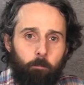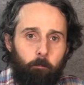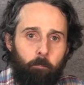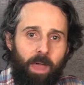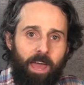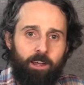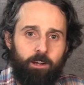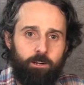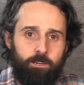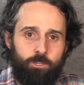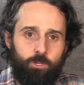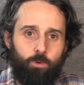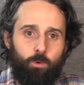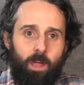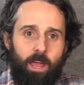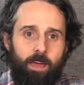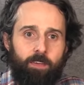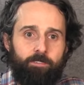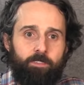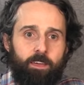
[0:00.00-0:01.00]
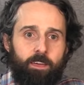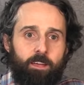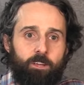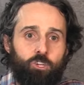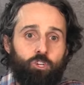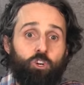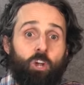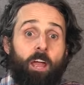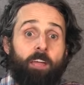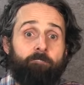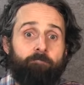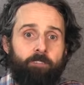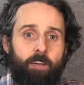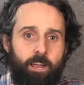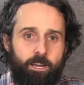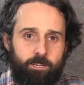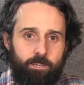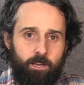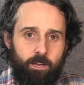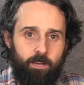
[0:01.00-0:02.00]
bettors who had the
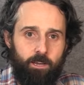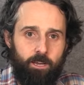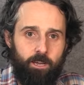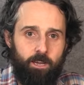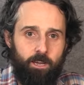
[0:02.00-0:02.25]
trifecta